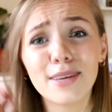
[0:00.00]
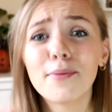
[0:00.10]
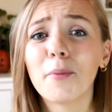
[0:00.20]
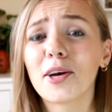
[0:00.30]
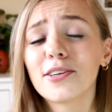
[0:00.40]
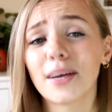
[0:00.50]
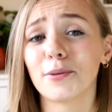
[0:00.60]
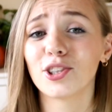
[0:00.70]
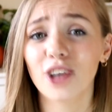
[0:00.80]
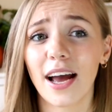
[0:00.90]
but because I
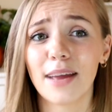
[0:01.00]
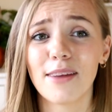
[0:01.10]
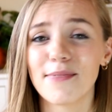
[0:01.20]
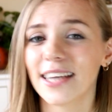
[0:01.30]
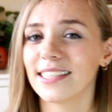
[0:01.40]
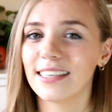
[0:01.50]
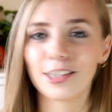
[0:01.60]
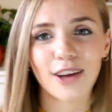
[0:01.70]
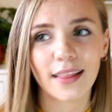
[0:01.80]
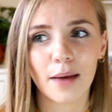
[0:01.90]
was shy maybe I didn't interact